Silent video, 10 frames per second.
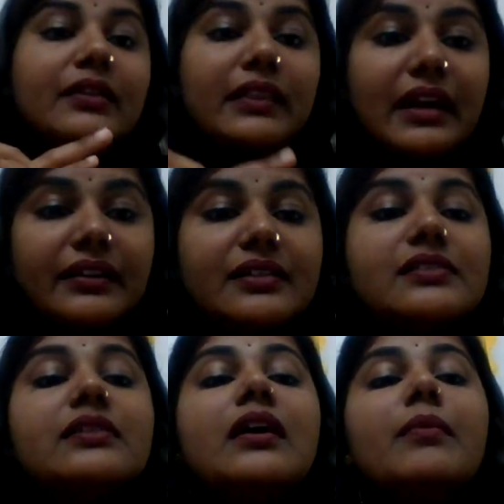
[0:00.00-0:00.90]
That
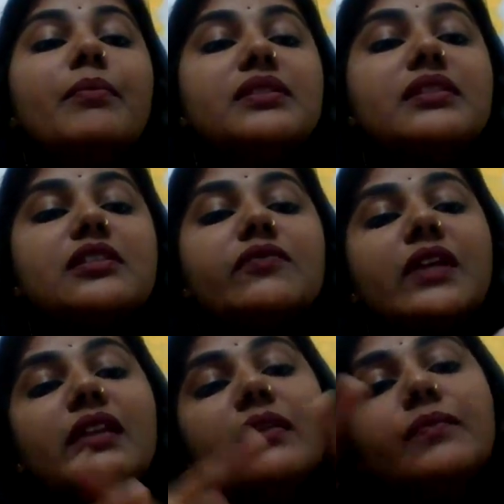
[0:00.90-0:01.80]
is, business
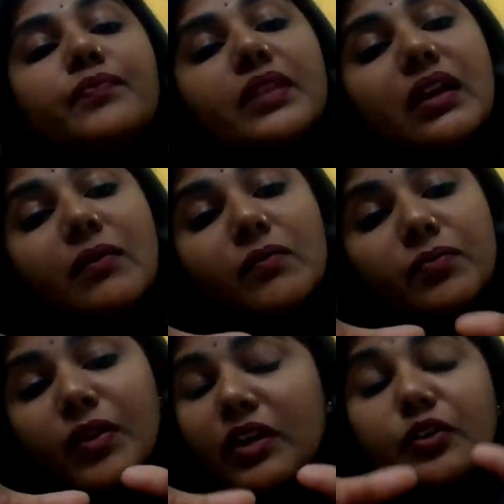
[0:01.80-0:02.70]
will
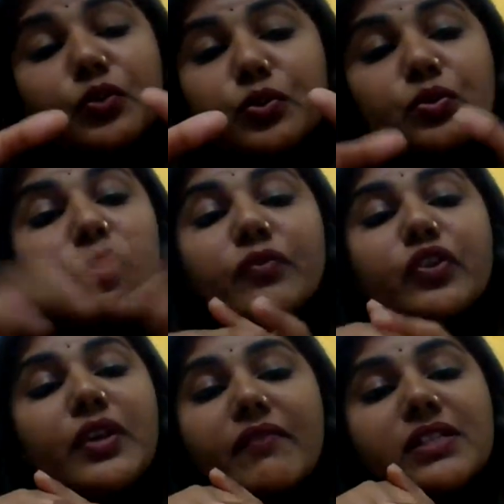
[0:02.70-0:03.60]
you
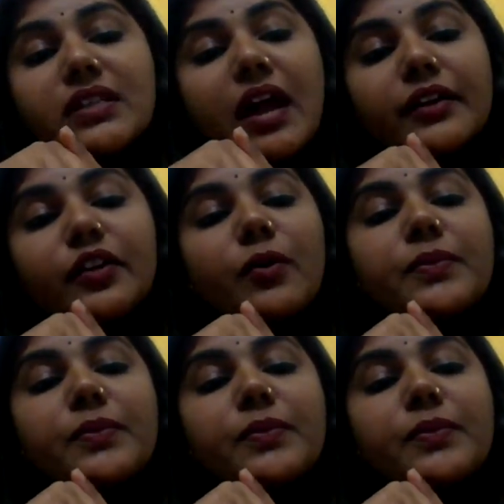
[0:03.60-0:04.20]
never start your